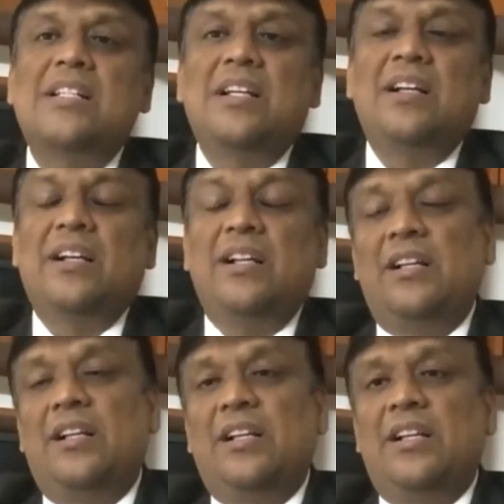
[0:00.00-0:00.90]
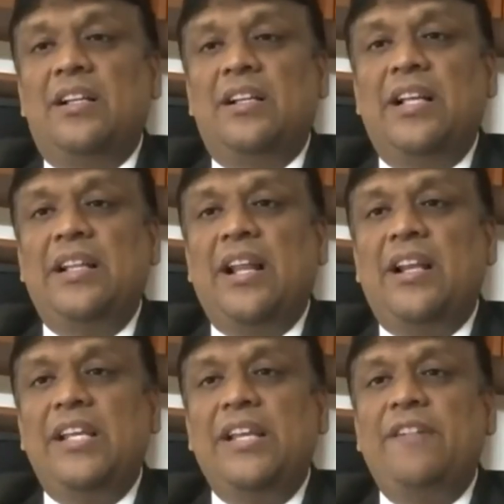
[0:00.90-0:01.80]
uh, their
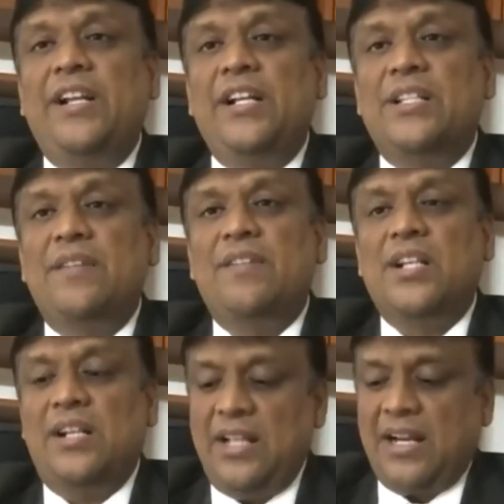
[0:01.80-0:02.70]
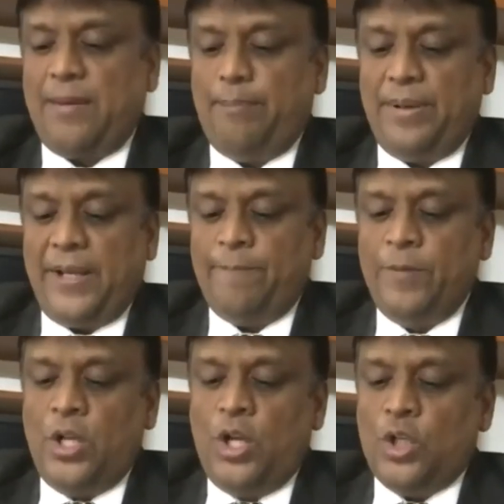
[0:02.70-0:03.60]
equity disinvested in their company
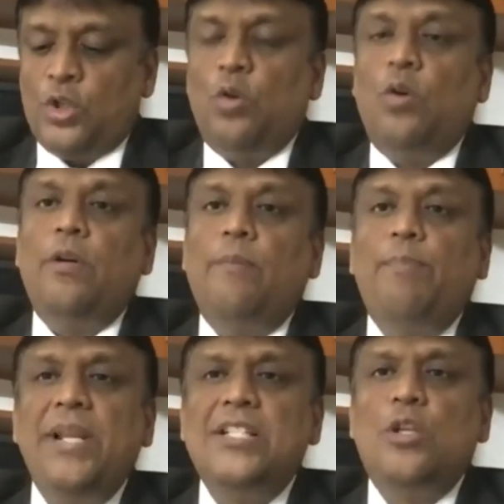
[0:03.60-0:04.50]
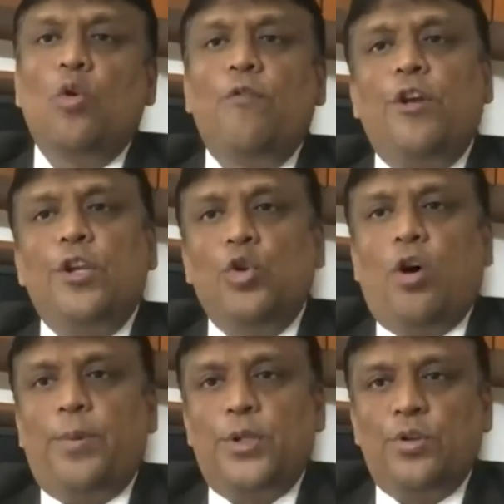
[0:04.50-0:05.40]
so please look for new
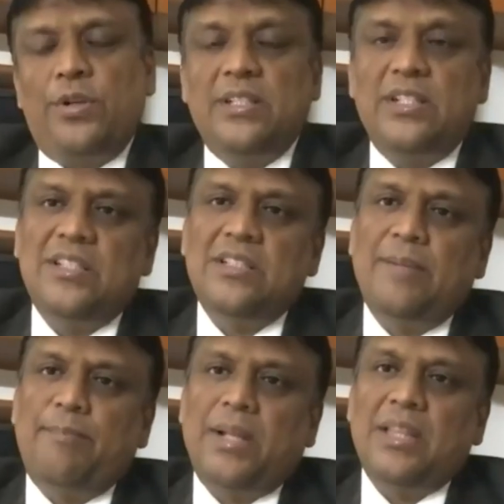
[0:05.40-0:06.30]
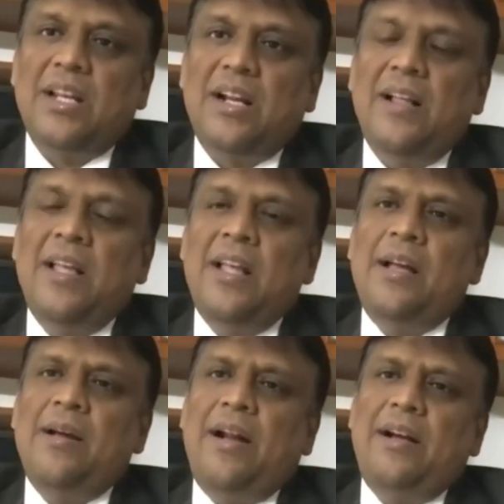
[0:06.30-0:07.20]
opportunity this is the mantra
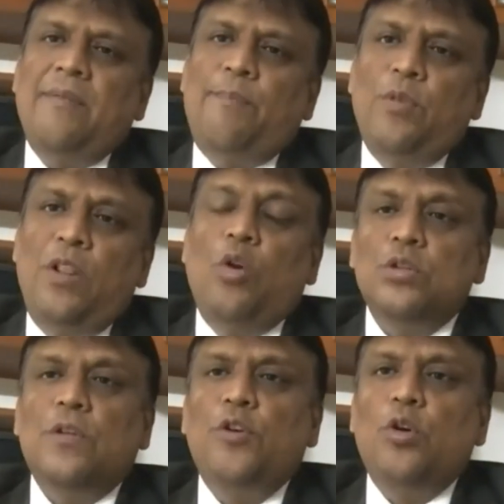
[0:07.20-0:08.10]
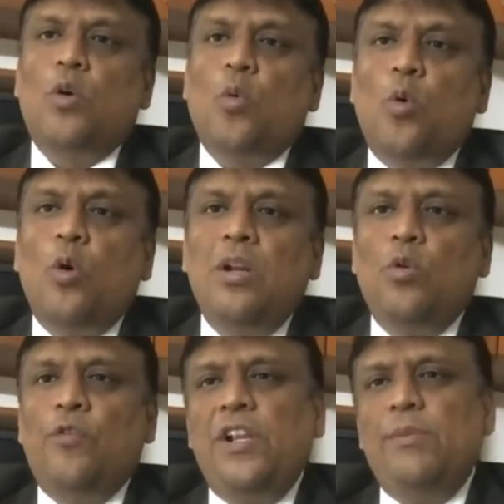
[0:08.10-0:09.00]
and those of you are old
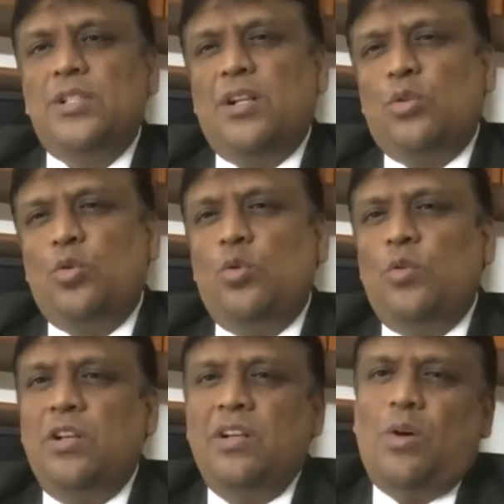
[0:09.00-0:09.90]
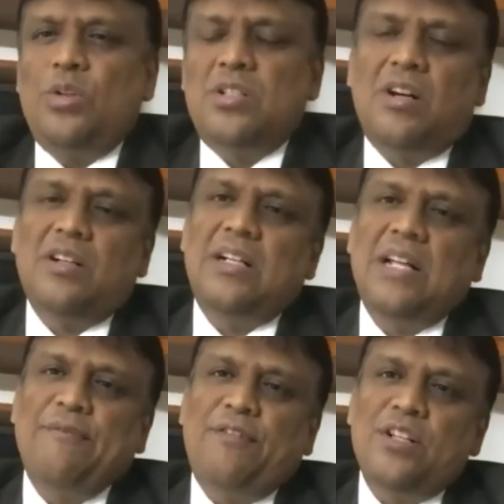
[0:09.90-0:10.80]
who feel mr raghu now it's not the
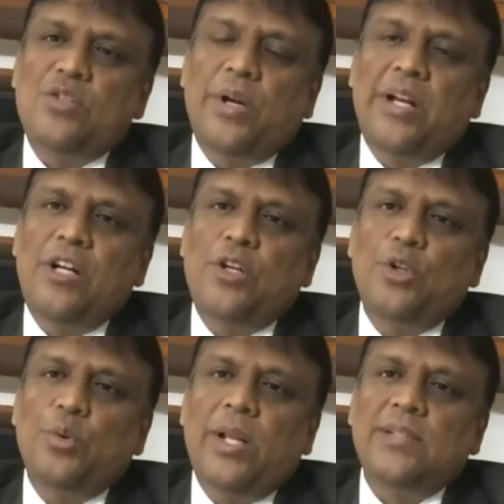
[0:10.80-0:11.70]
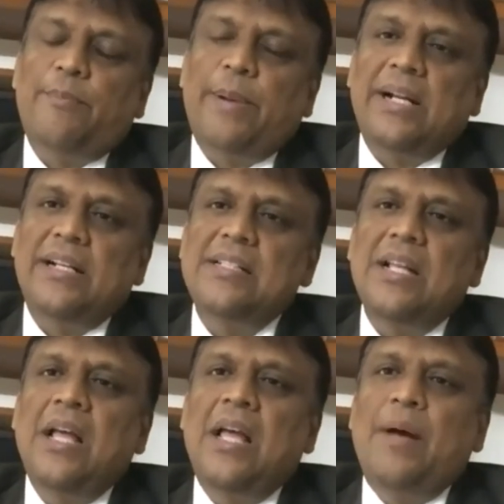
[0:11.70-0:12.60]
time for us to get into new areas of
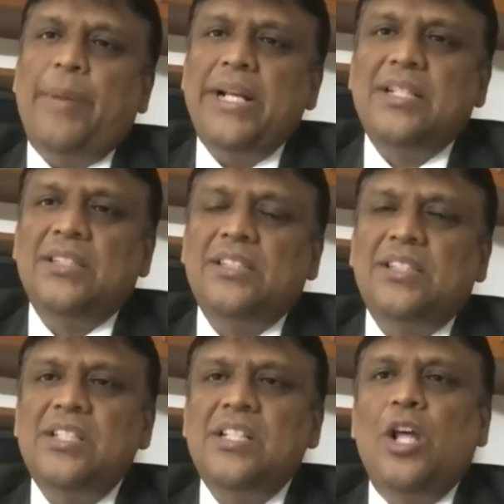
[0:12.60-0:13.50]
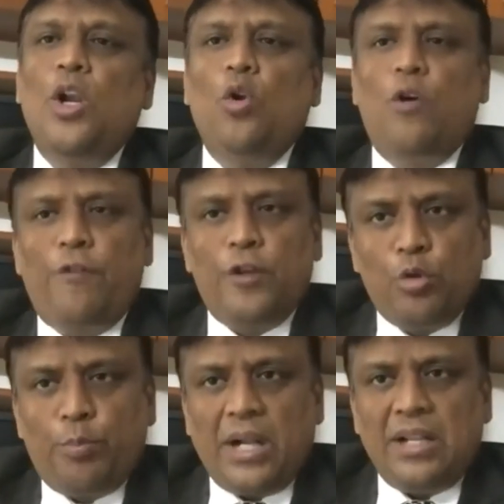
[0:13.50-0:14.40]
practice my suggestion is look for
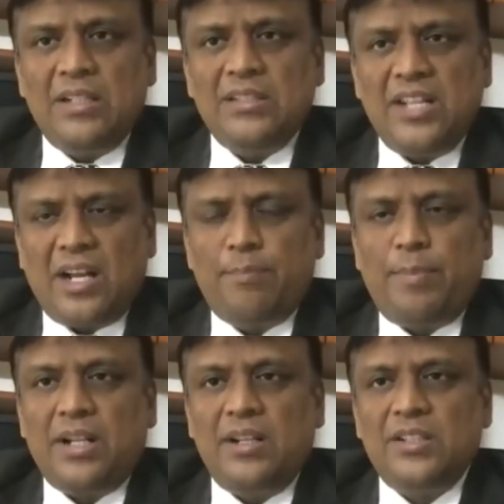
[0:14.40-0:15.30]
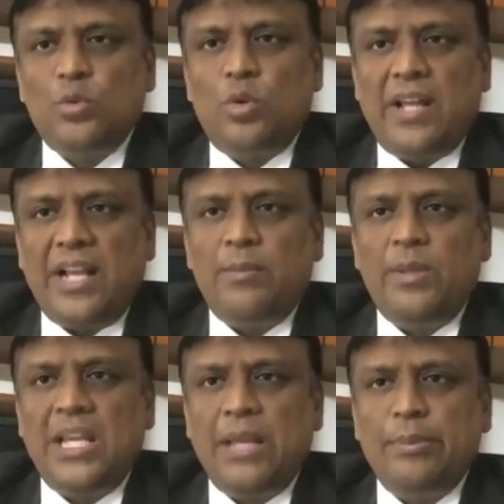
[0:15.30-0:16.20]
new partners young partners who are
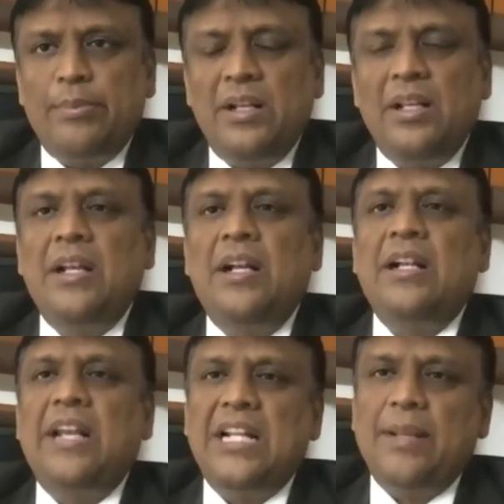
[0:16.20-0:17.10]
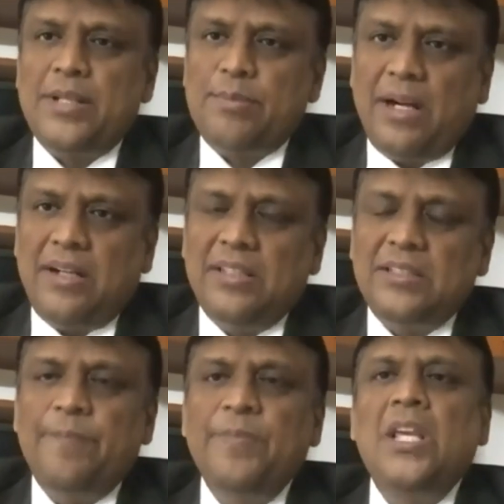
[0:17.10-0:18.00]
dynamic capable take them as
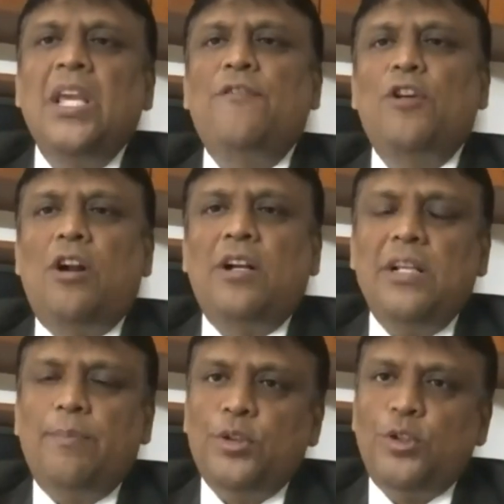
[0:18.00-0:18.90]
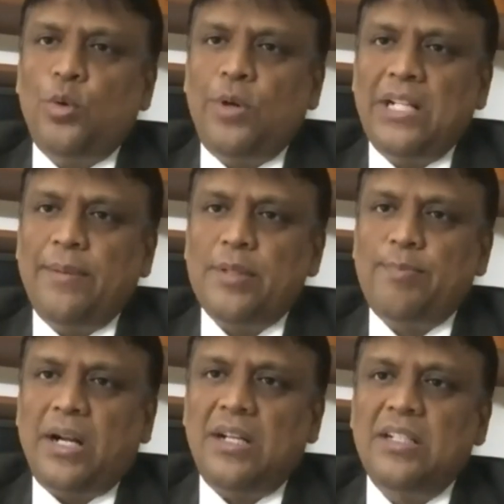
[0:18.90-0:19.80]
partners if you're not in a position to take them as
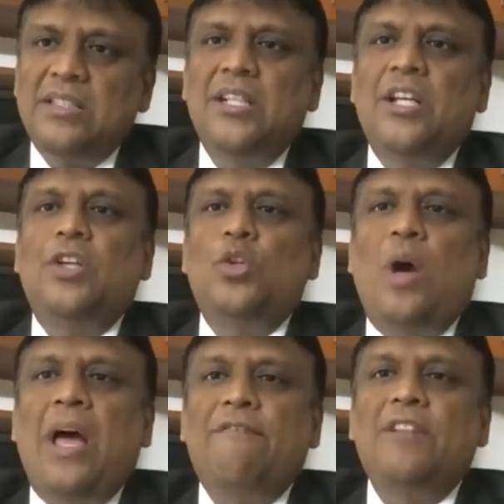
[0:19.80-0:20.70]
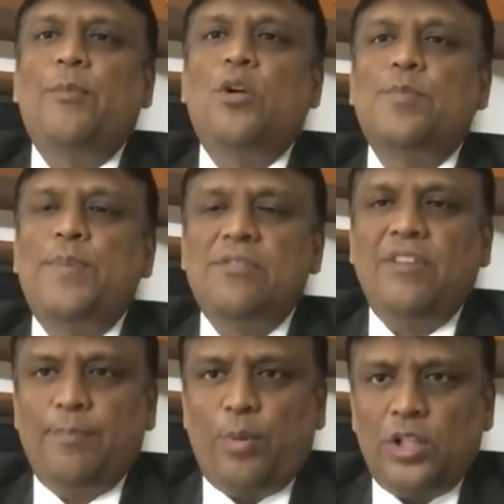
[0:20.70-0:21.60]
partners you have them on
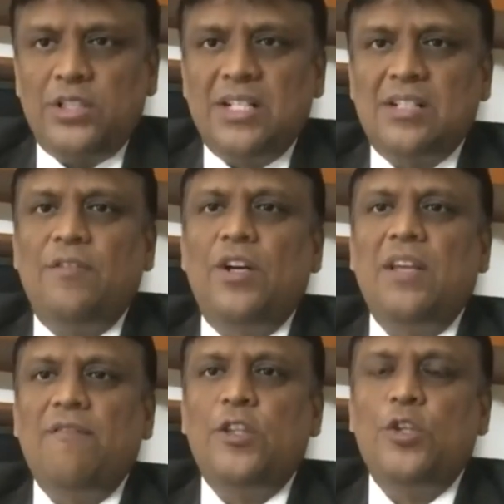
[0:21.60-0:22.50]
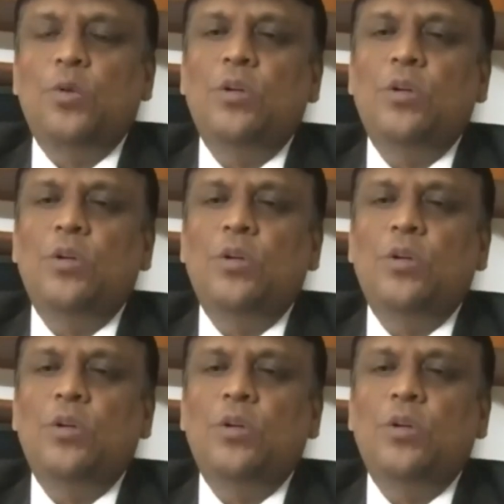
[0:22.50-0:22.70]
specific projects working with you